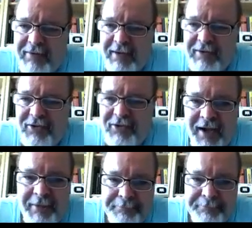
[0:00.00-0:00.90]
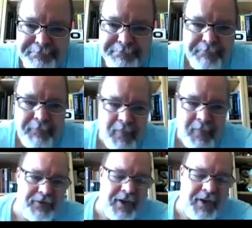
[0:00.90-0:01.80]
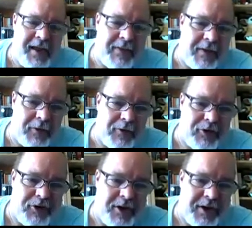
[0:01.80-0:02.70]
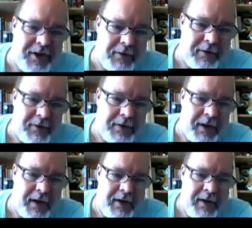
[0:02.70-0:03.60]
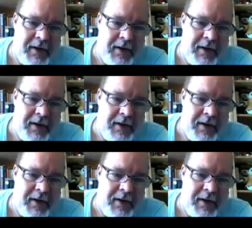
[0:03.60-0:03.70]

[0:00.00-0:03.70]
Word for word: is not saying that they're just sitting there. Okay.